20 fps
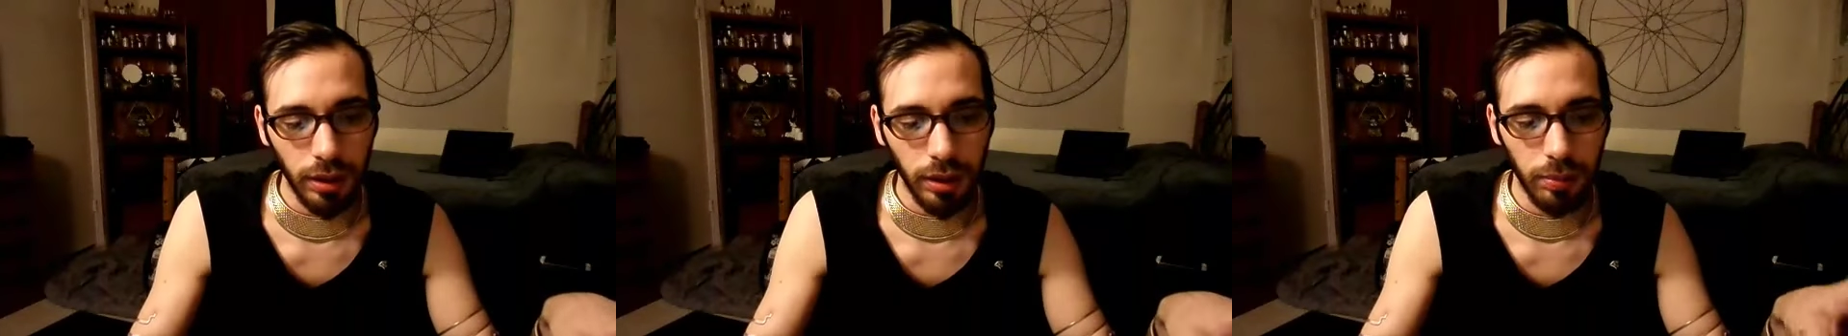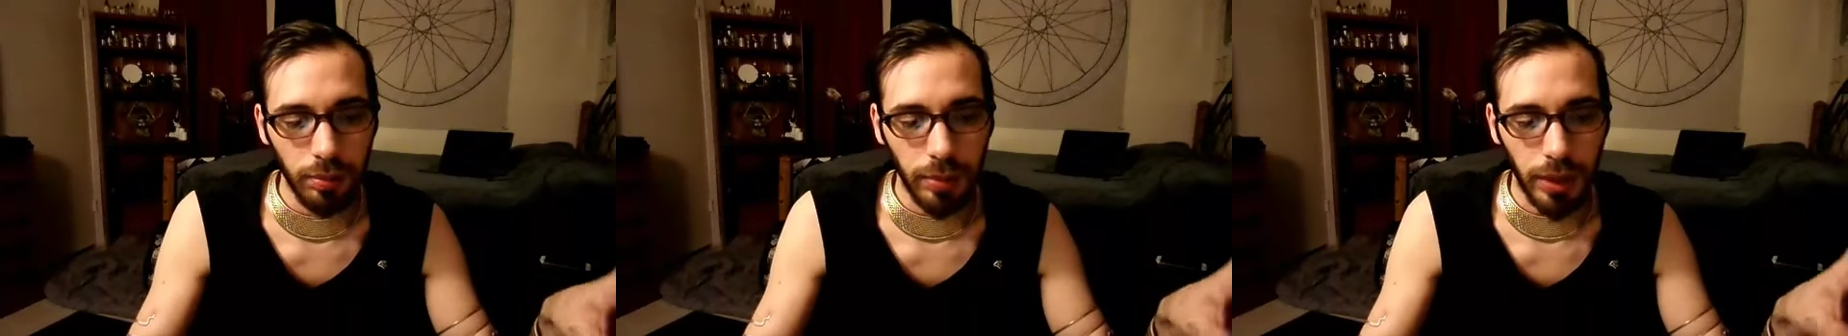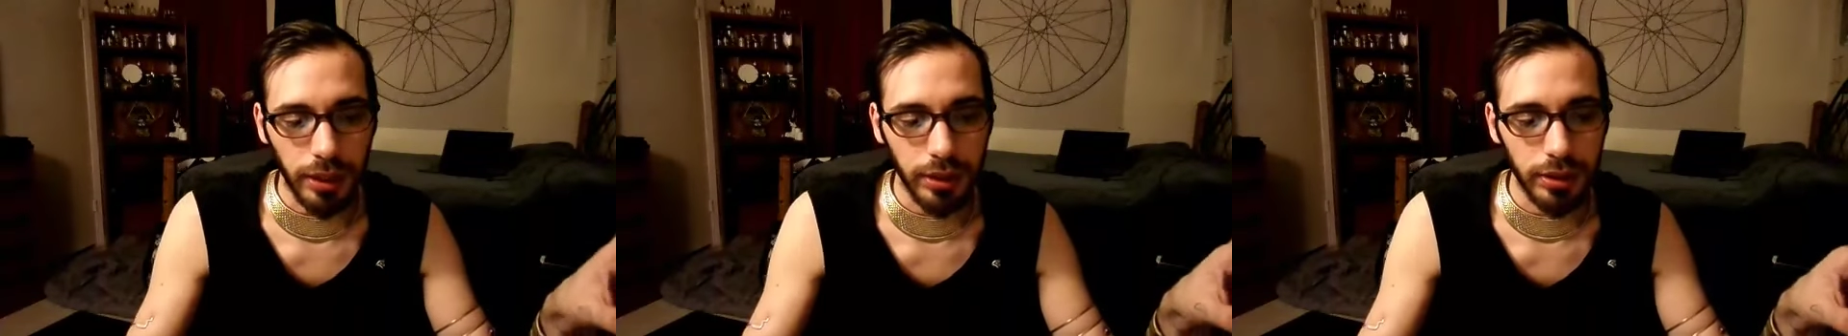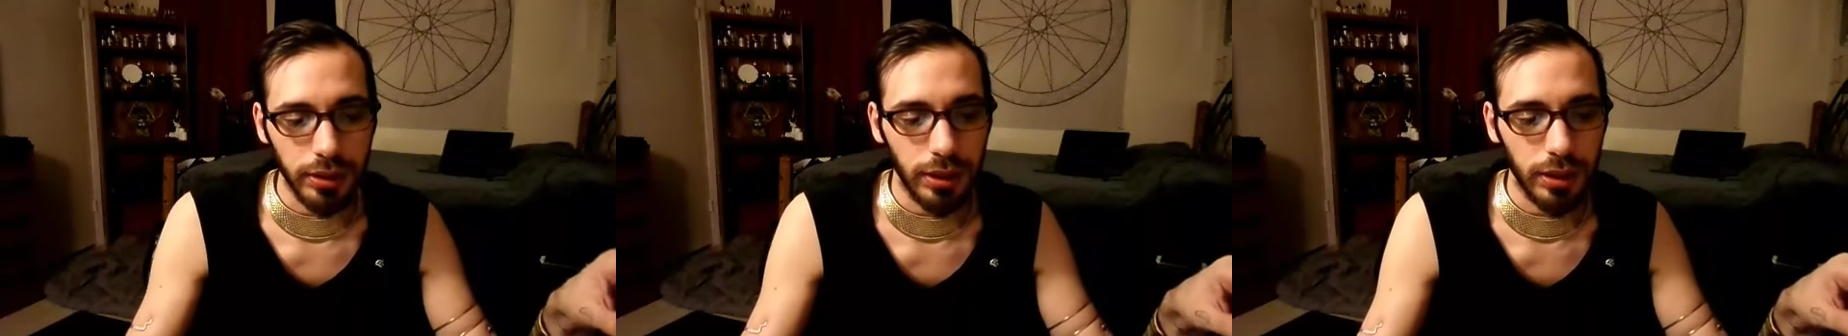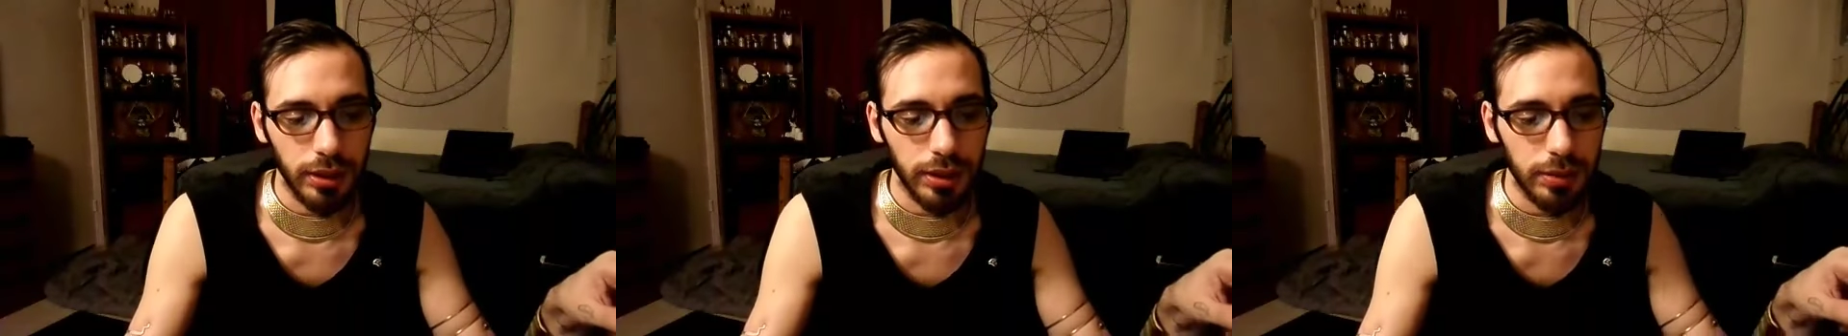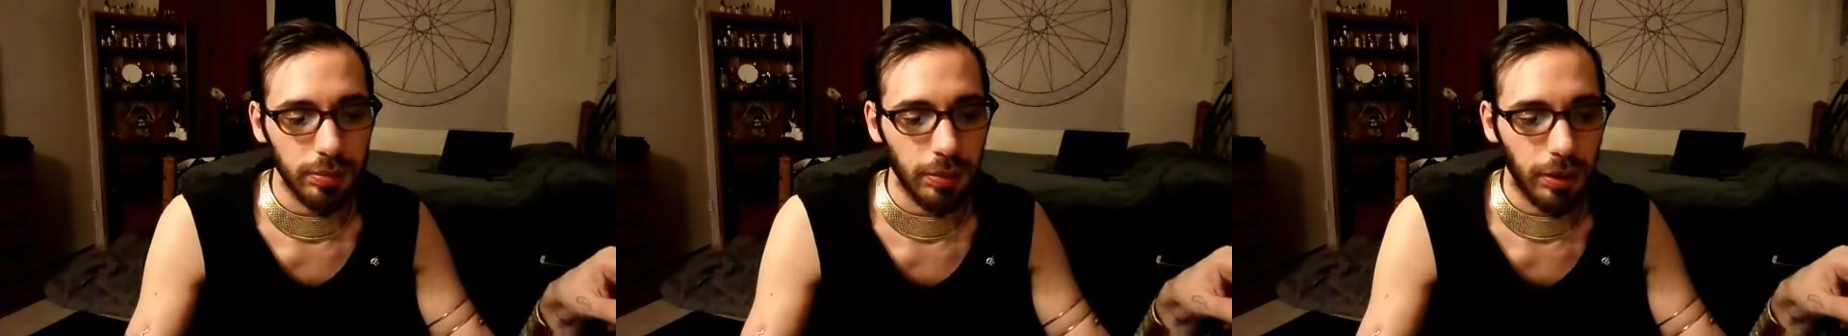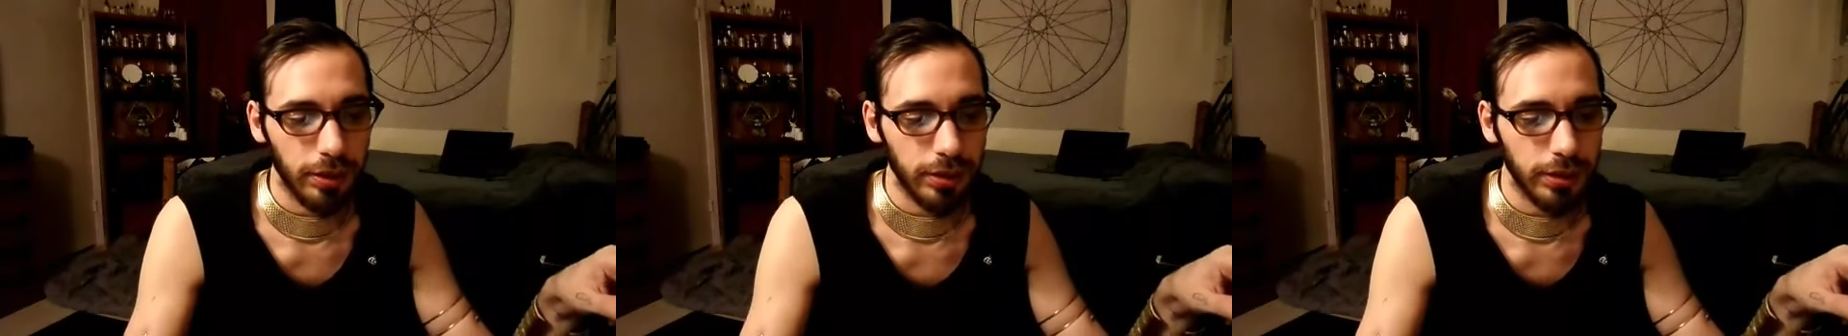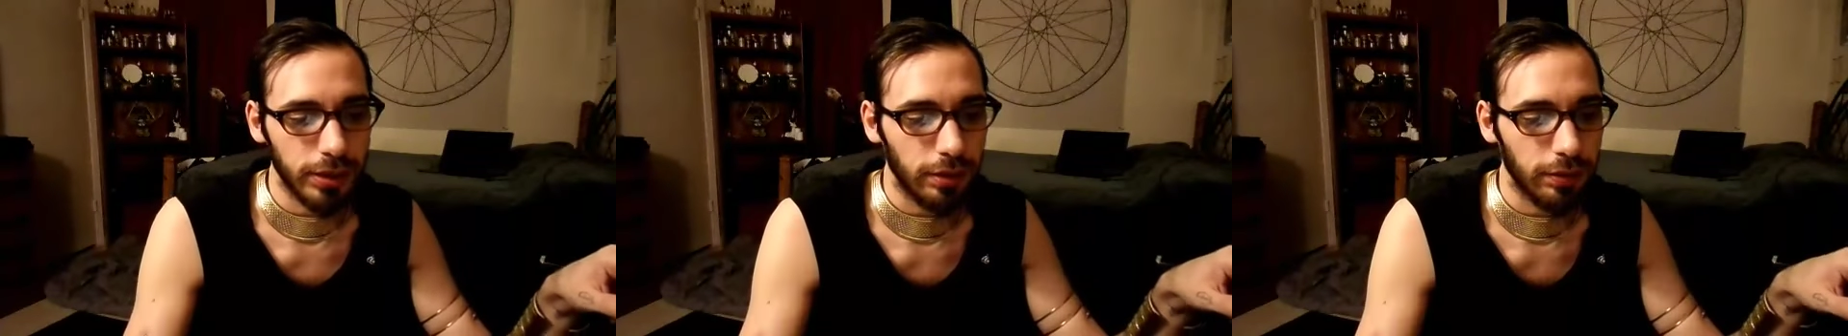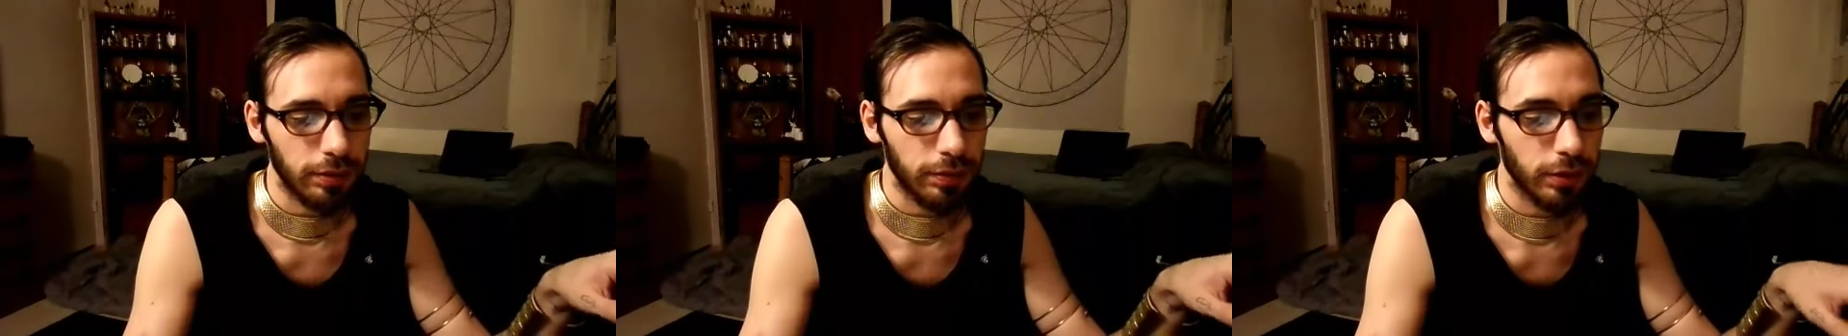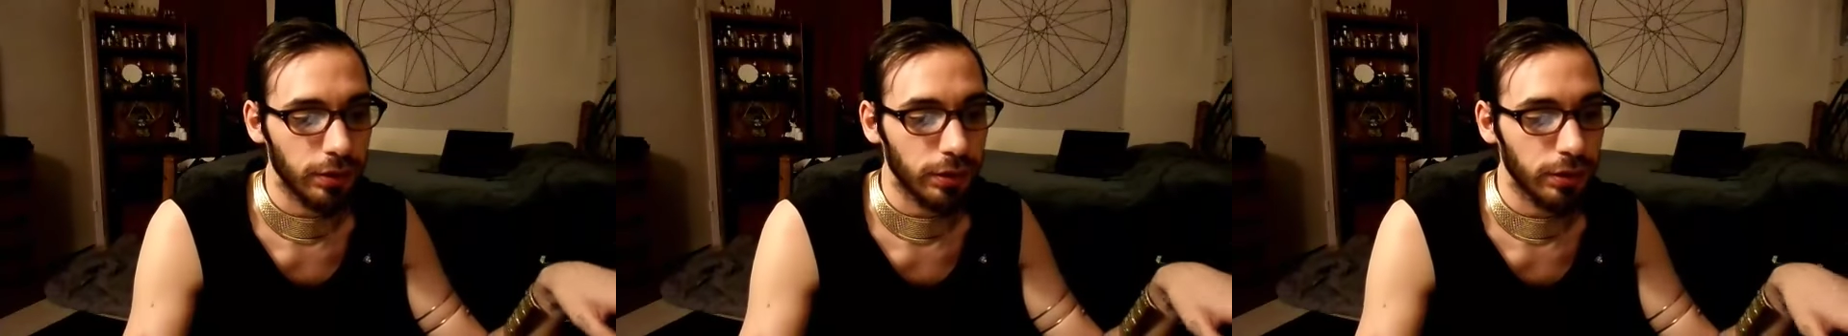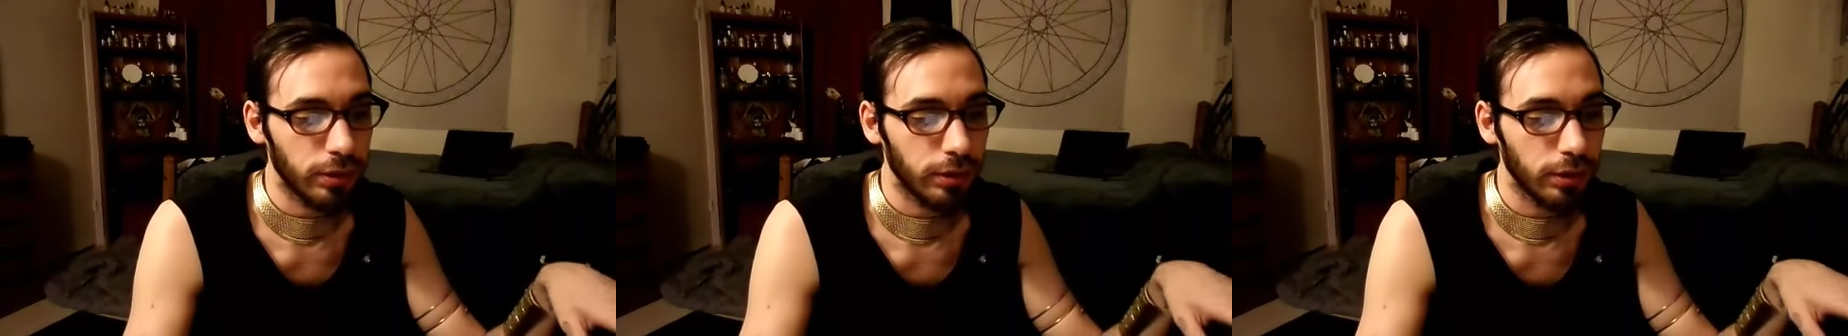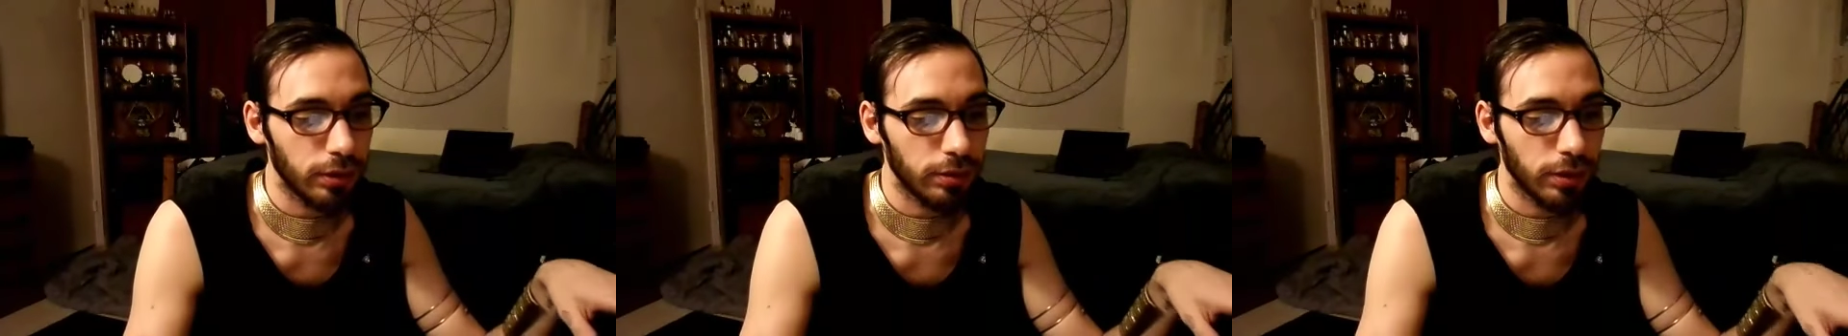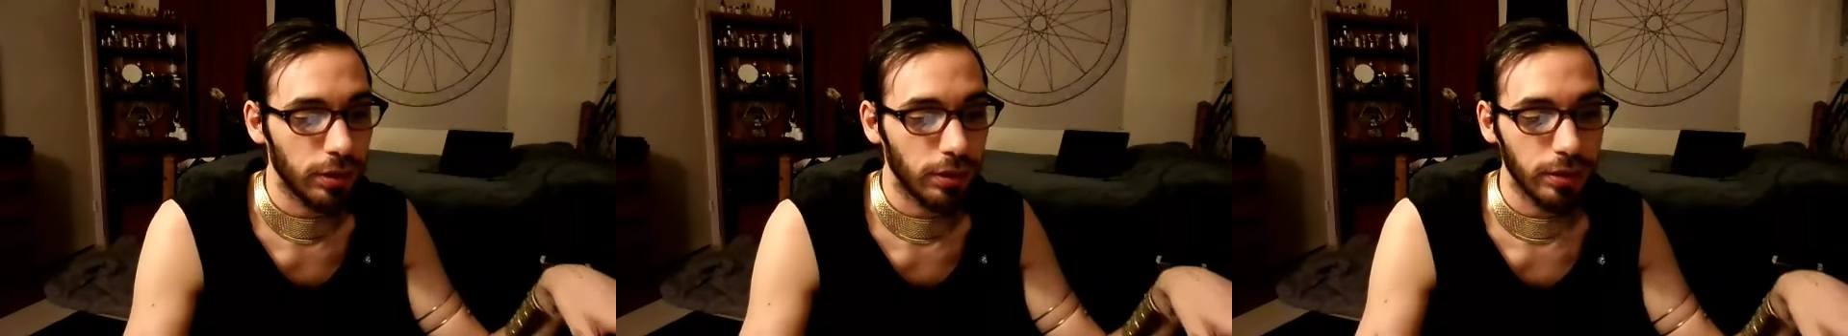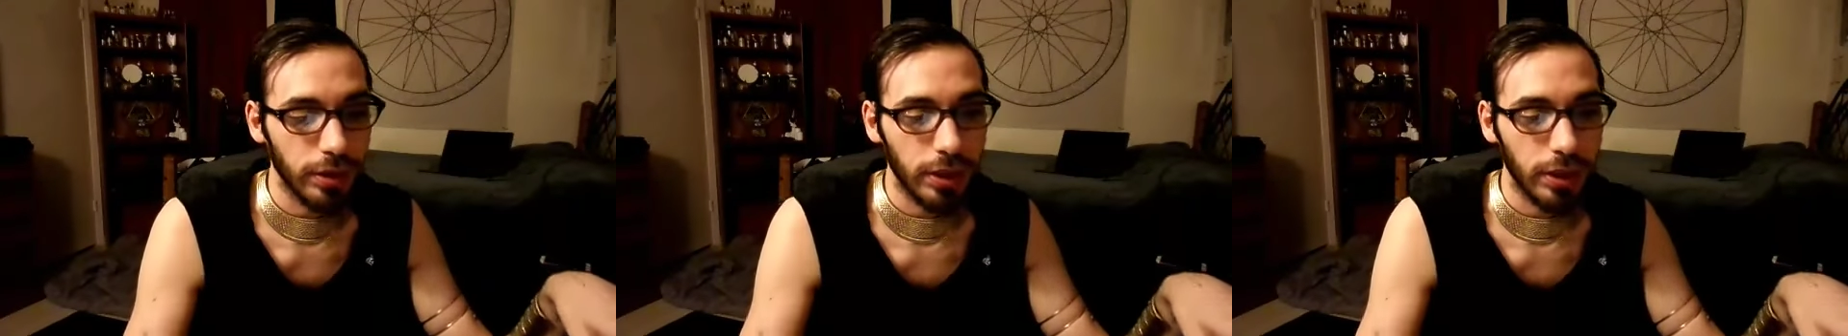magic and spells that further your growth